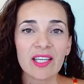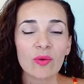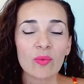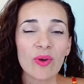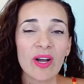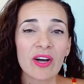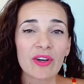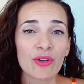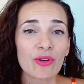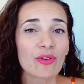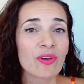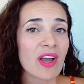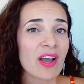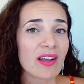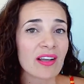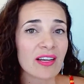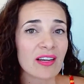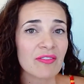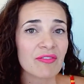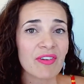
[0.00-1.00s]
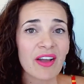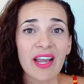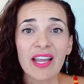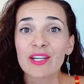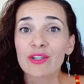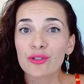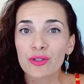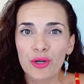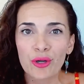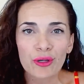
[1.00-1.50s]
well, you're not going to
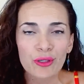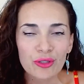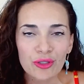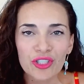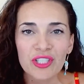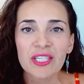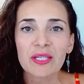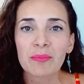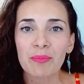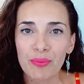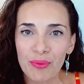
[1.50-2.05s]
find dirt cheap